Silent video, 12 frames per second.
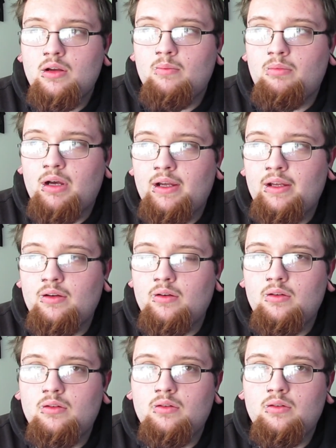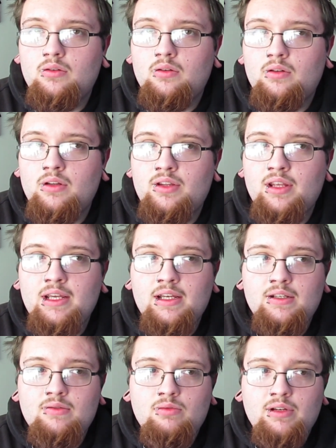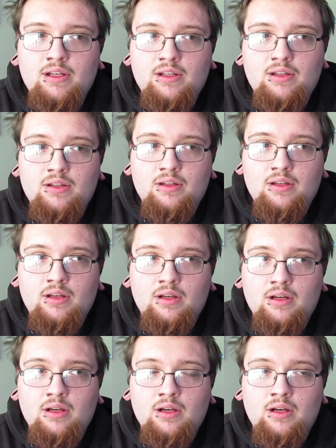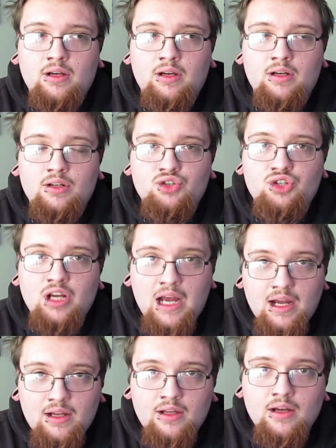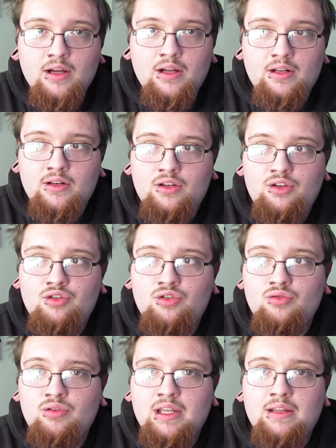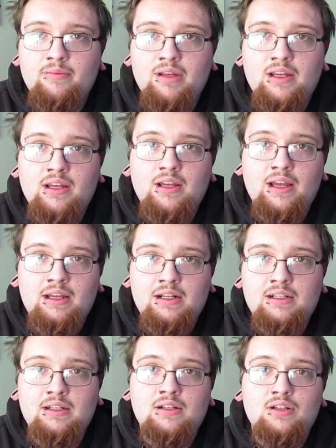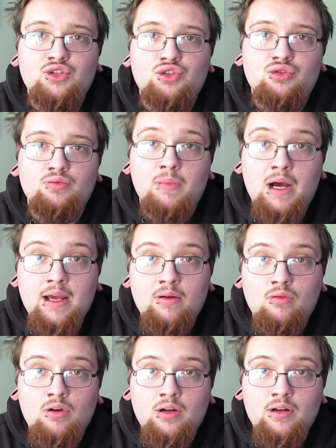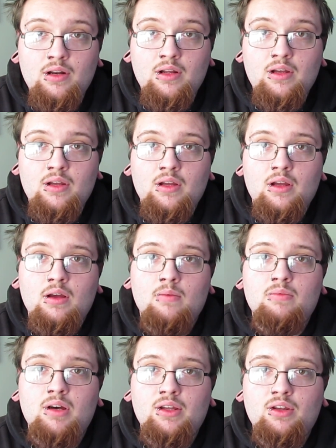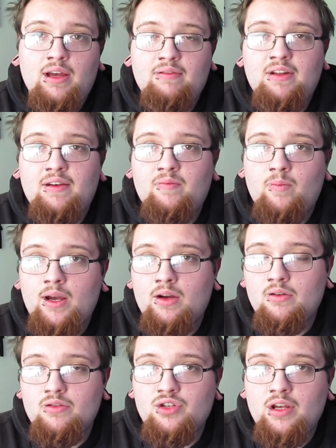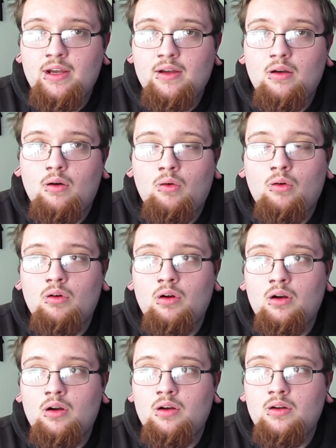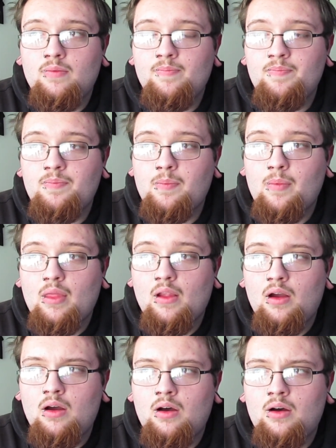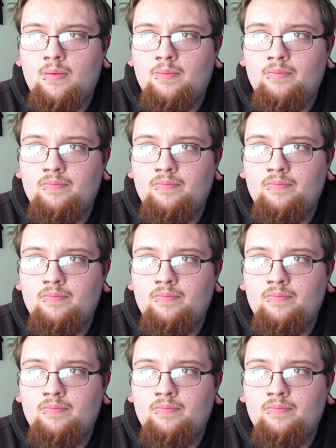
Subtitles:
But the thing is, with a shotgun, you can be 18 to buy one, but you have to have a background check, or well,